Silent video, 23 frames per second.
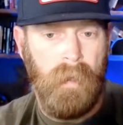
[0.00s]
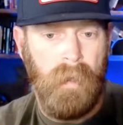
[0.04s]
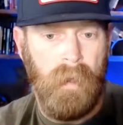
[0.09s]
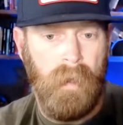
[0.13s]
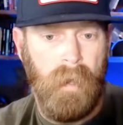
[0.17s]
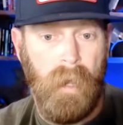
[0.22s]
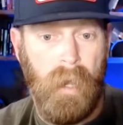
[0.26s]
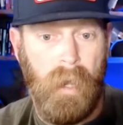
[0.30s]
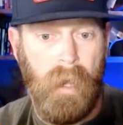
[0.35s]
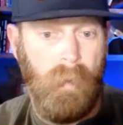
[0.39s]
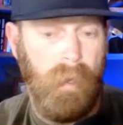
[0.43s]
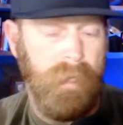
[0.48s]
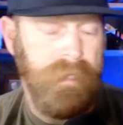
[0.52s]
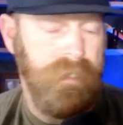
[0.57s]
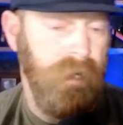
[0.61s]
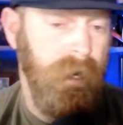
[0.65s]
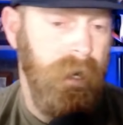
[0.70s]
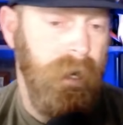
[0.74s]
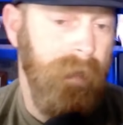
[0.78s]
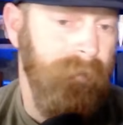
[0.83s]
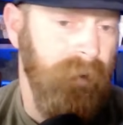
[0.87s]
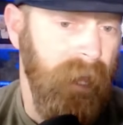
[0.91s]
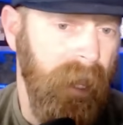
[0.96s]
Oh, I
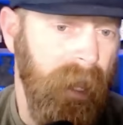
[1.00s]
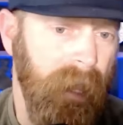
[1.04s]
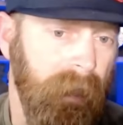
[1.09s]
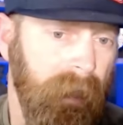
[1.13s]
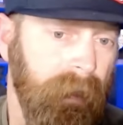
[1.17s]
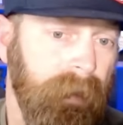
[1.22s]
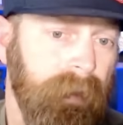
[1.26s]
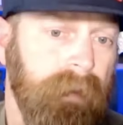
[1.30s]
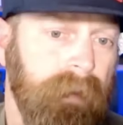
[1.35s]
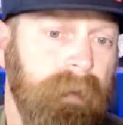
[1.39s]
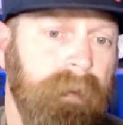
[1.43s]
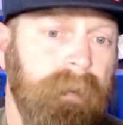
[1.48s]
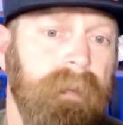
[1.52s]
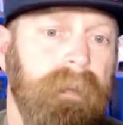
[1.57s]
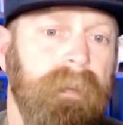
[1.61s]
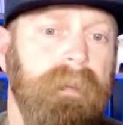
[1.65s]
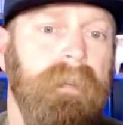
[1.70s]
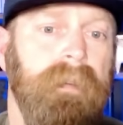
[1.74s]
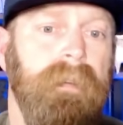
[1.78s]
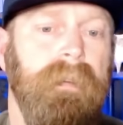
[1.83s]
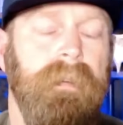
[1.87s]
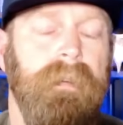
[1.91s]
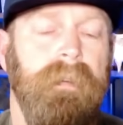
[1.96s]
train every day.
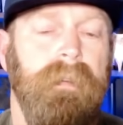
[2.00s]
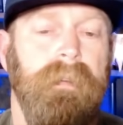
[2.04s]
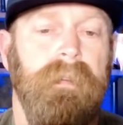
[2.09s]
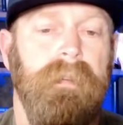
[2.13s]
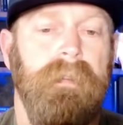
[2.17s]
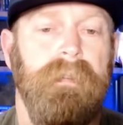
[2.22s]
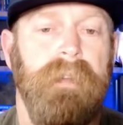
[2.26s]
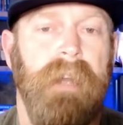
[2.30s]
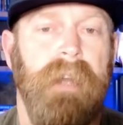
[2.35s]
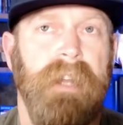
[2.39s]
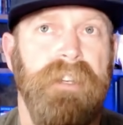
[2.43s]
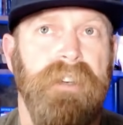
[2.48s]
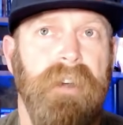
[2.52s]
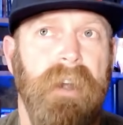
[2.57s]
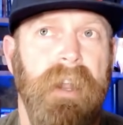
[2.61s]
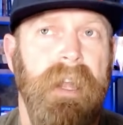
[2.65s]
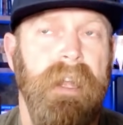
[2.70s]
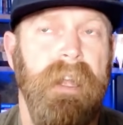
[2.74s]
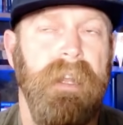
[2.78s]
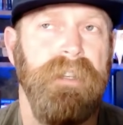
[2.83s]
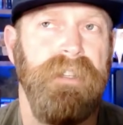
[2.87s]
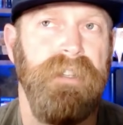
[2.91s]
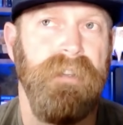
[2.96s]
I
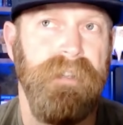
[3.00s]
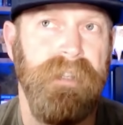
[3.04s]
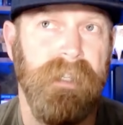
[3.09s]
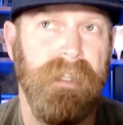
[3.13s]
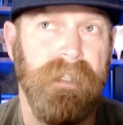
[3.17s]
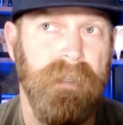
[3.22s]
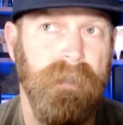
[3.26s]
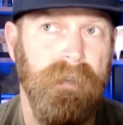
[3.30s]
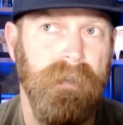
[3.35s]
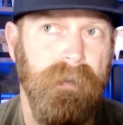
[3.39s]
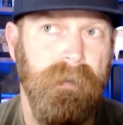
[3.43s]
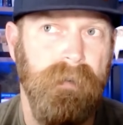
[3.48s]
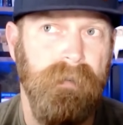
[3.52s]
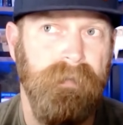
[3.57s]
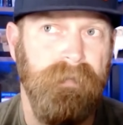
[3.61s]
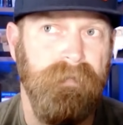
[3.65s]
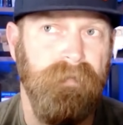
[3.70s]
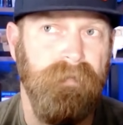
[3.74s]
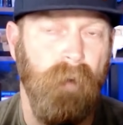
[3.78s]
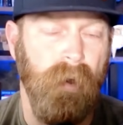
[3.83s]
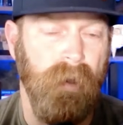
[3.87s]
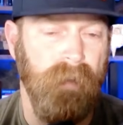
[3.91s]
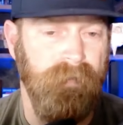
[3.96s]
train jiu-jitsu
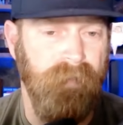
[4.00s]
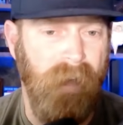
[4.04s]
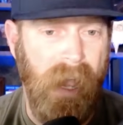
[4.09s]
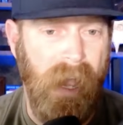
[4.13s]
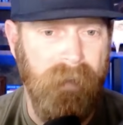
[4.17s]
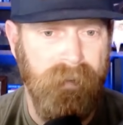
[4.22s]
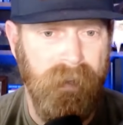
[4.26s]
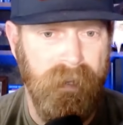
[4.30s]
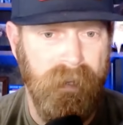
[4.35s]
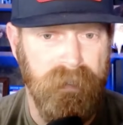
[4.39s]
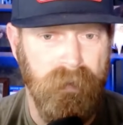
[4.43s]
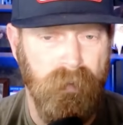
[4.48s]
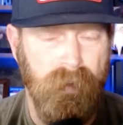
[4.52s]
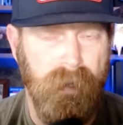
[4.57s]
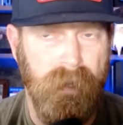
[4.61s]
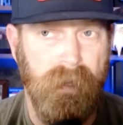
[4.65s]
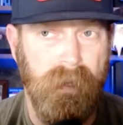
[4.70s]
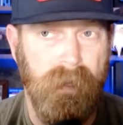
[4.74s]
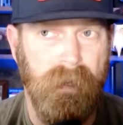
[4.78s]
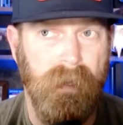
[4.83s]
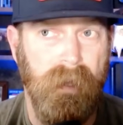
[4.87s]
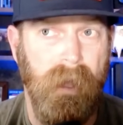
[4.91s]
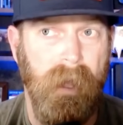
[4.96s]
4 to 5 days a
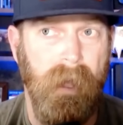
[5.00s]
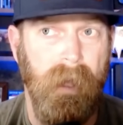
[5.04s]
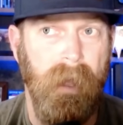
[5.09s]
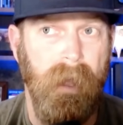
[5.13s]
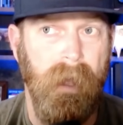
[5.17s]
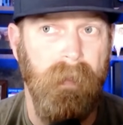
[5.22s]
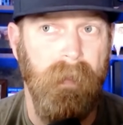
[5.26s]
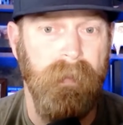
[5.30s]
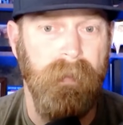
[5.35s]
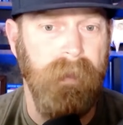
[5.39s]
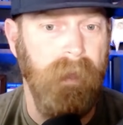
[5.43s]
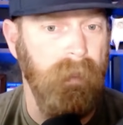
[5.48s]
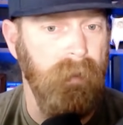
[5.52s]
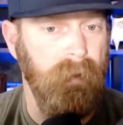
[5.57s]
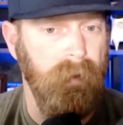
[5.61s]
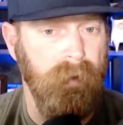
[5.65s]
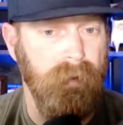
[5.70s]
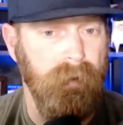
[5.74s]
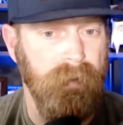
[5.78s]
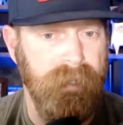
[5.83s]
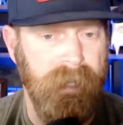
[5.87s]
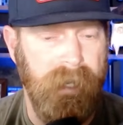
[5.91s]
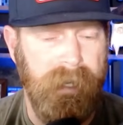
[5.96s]
week, and the
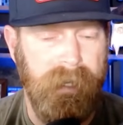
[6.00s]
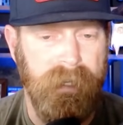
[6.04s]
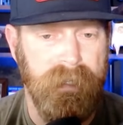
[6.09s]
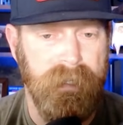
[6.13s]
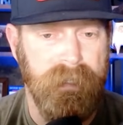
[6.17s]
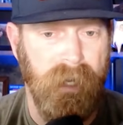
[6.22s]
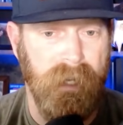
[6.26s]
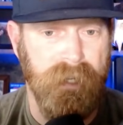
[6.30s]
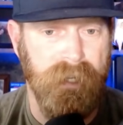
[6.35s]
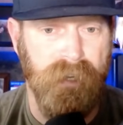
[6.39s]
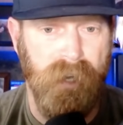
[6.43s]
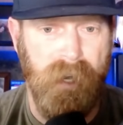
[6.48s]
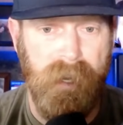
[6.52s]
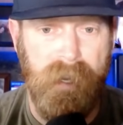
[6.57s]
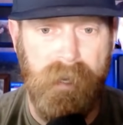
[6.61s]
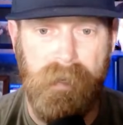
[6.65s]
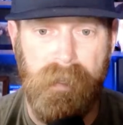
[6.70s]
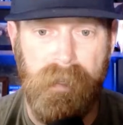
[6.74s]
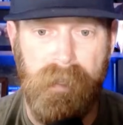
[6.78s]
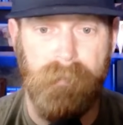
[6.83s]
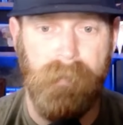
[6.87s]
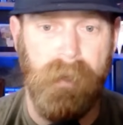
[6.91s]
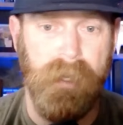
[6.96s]
other days I train
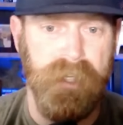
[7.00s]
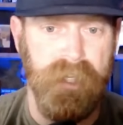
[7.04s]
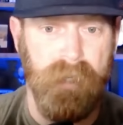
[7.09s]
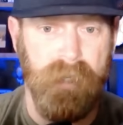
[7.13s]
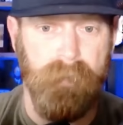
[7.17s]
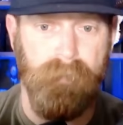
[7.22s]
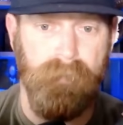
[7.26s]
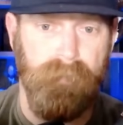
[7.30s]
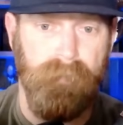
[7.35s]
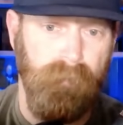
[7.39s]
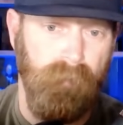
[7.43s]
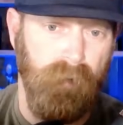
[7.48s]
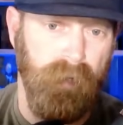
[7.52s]
in my gym, which